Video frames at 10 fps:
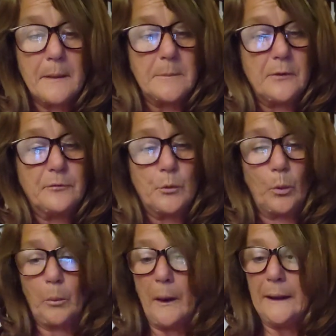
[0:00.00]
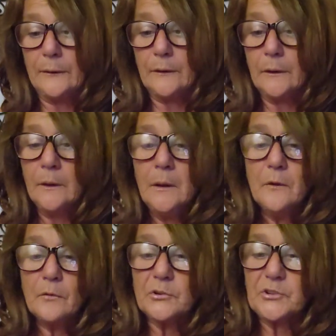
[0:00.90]
Maybe if you were waiting
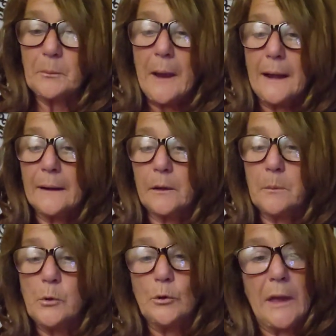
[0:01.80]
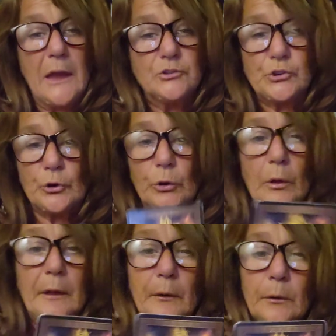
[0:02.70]
for some kind of communication or
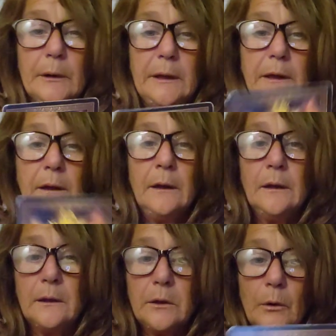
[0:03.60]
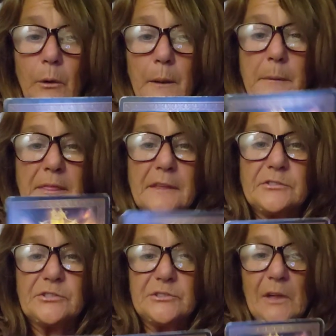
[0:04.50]
clarity, you know what I mean?
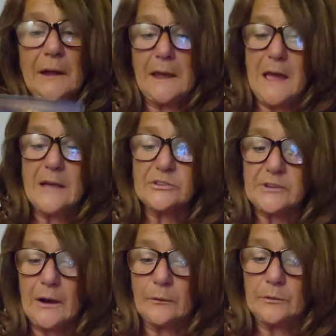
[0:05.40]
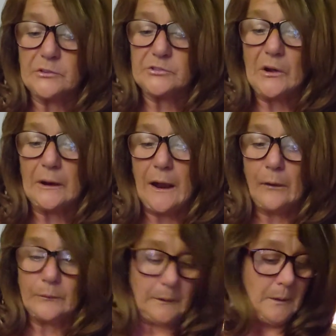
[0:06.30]
This is like a yes card, the sun
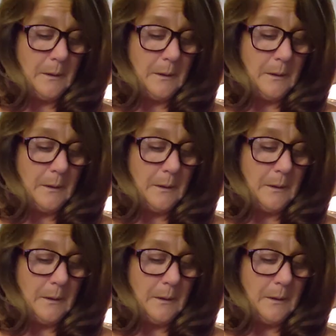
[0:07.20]
card.